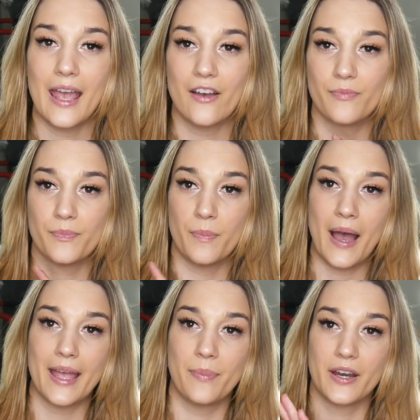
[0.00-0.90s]
I have
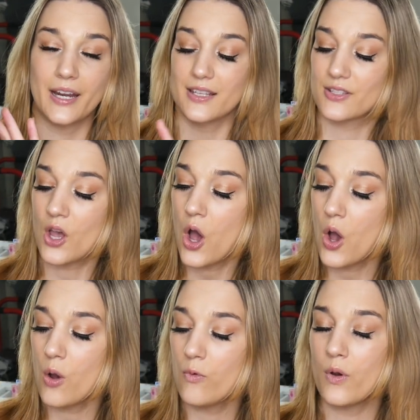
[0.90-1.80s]
Papaya Paradise
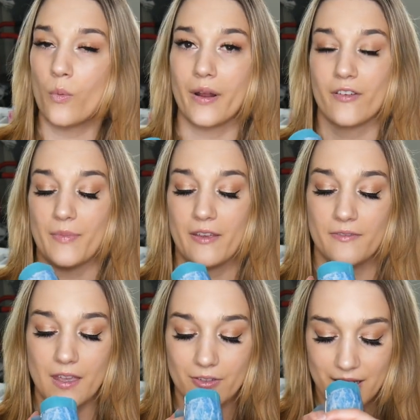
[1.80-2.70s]
Cove, one of my
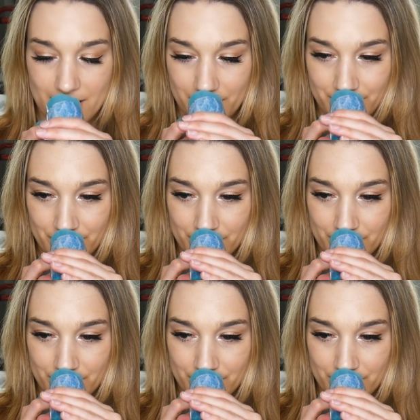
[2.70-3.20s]
favorites.